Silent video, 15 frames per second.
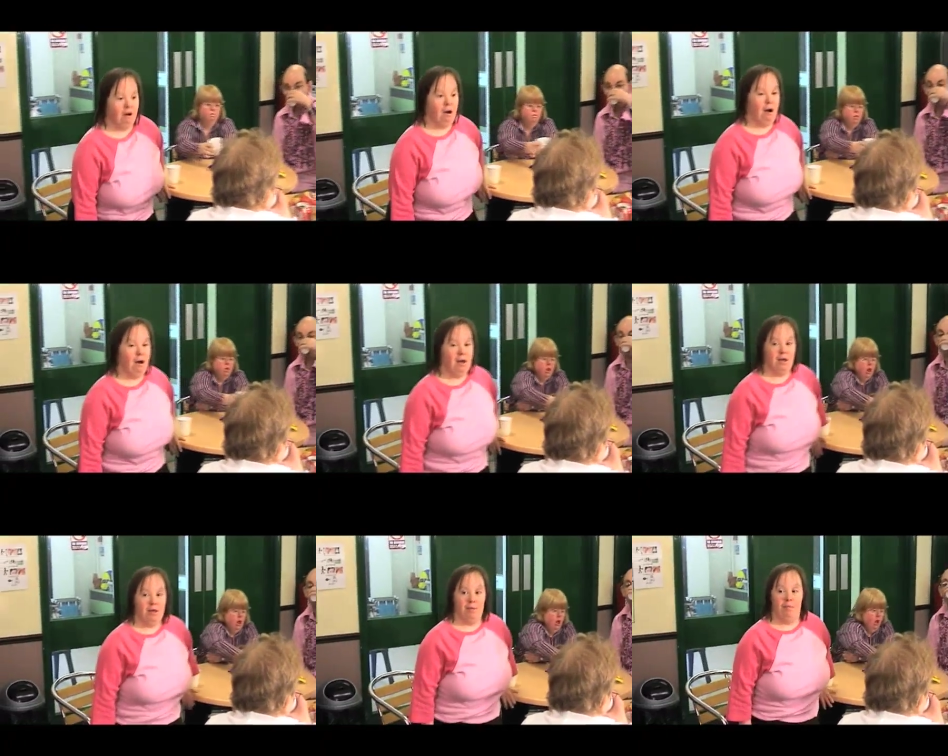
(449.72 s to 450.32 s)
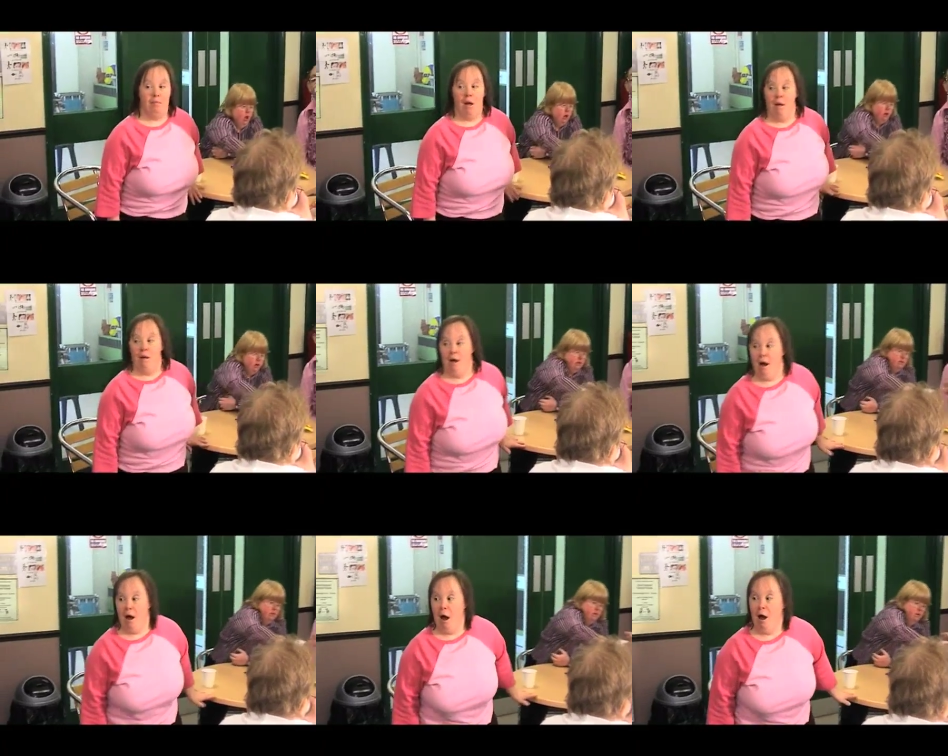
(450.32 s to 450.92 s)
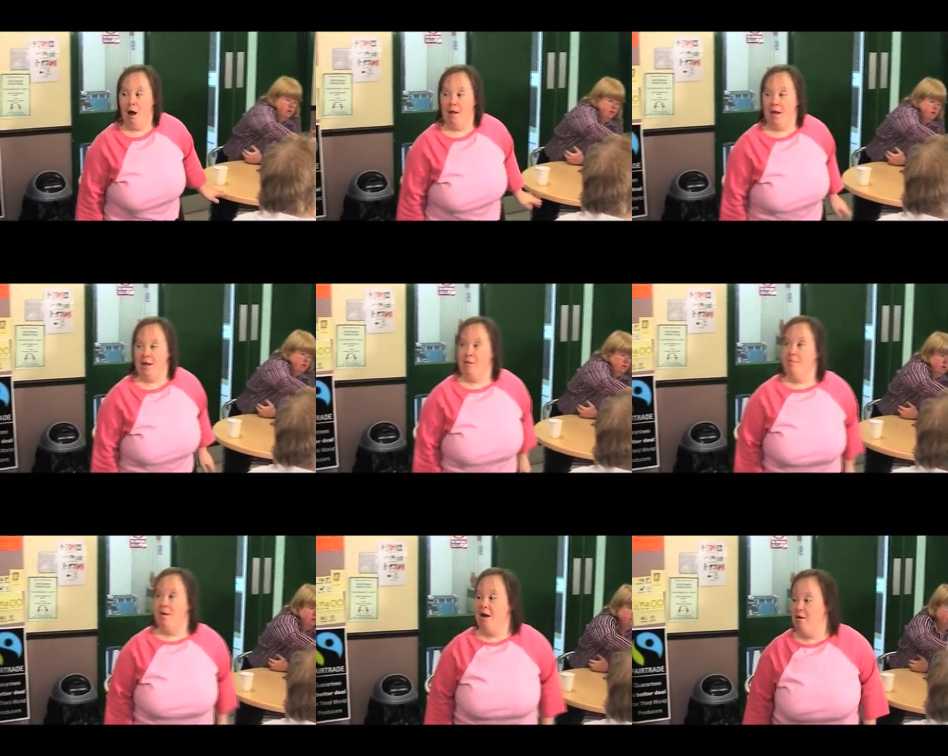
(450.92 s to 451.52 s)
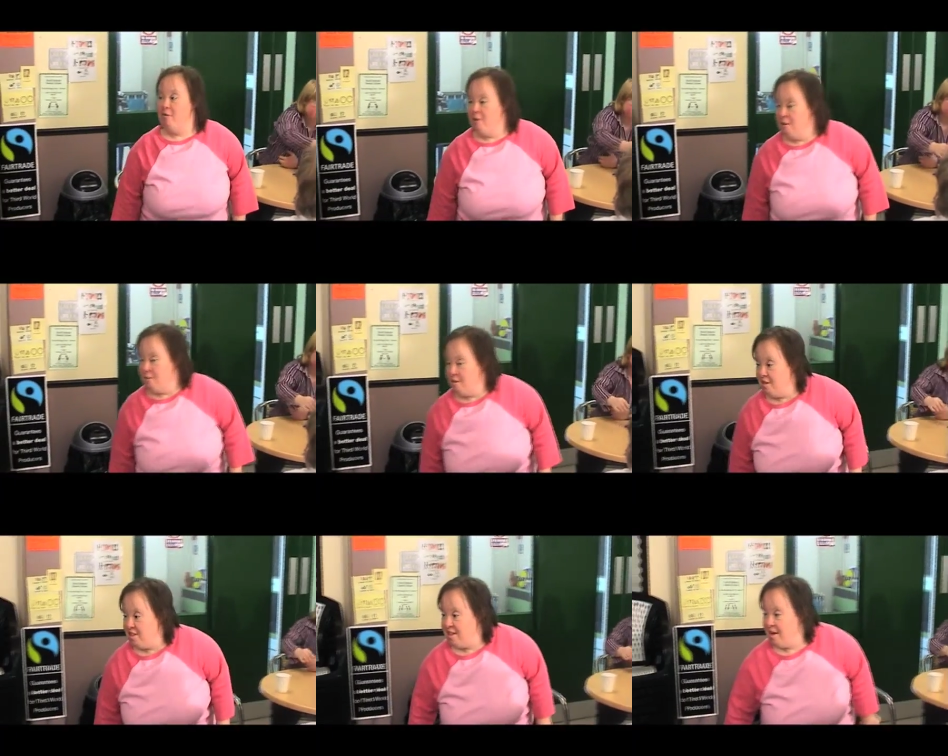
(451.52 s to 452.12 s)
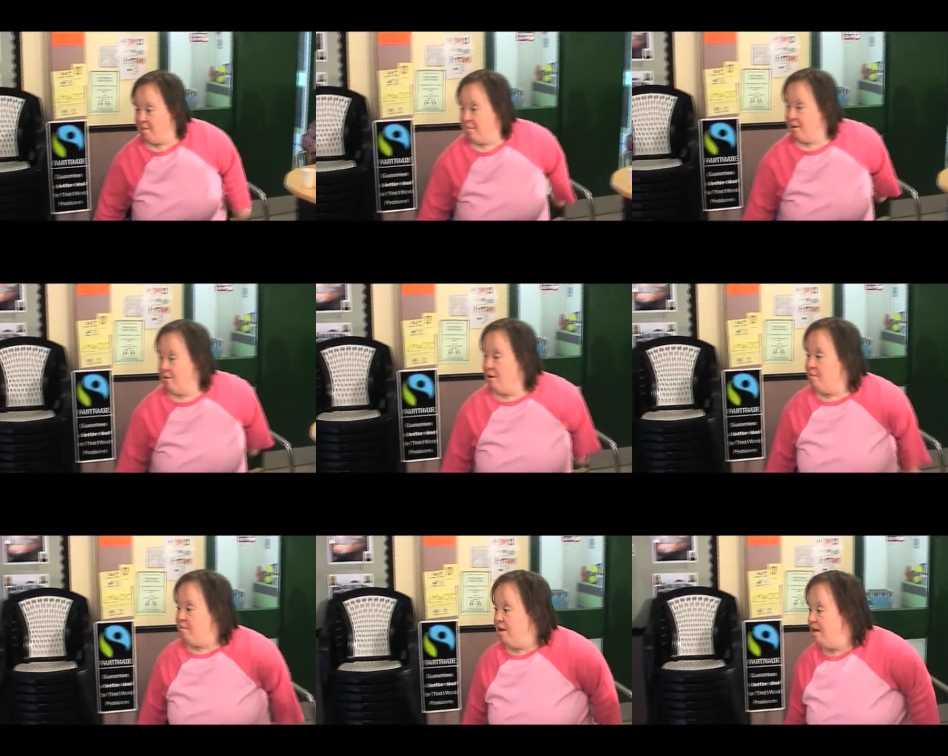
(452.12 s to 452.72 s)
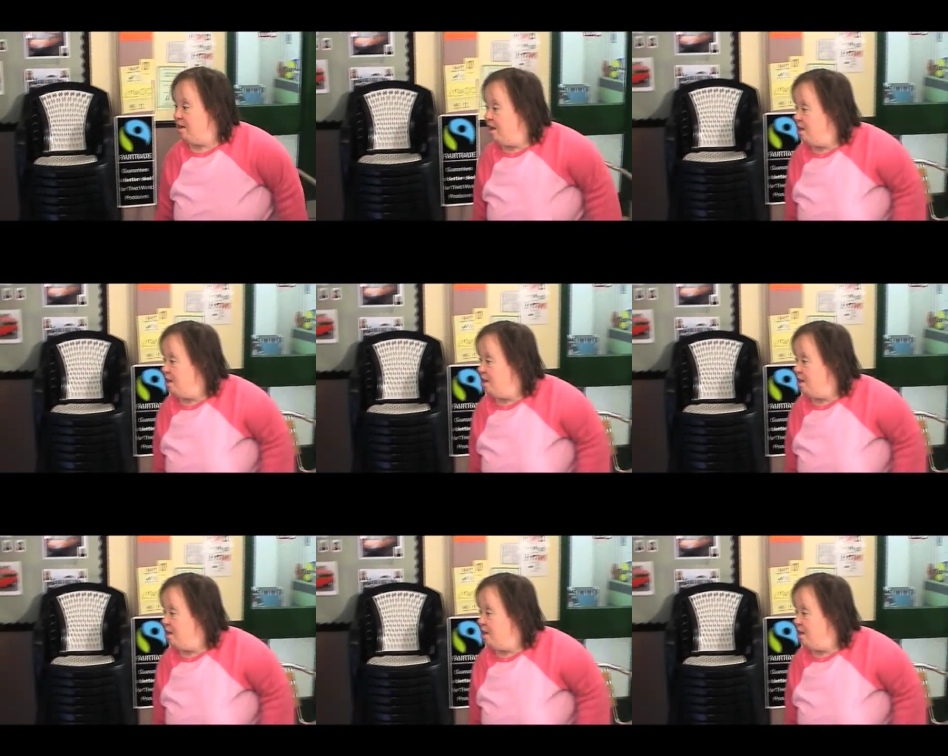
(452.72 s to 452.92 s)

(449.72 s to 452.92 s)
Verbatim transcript: I need milk. Just sit behind me.